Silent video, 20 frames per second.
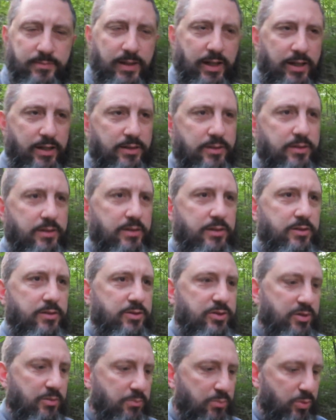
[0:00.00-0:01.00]
At uh,
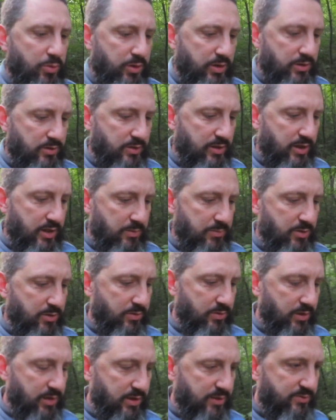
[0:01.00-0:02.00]
some point in time in
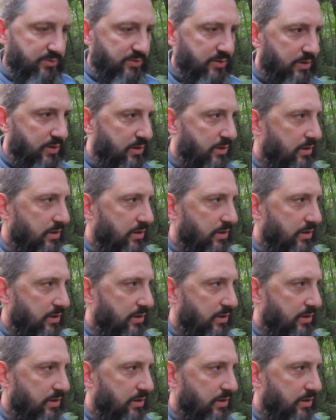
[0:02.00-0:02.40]
your life,